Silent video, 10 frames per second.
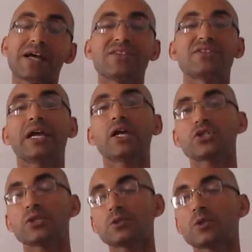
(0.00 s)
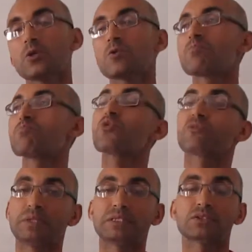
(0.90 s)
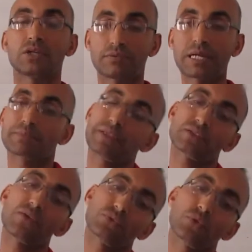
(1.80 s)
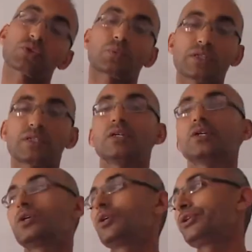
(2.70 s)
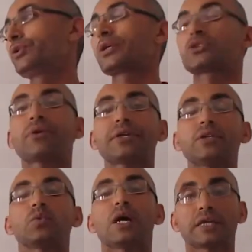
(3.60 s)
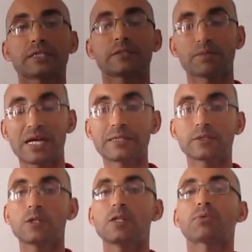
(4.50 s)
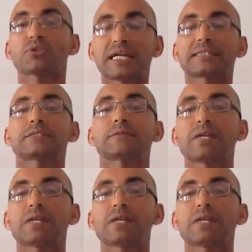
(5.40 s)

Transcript: and the ancient movement, but of course with new literary works and products.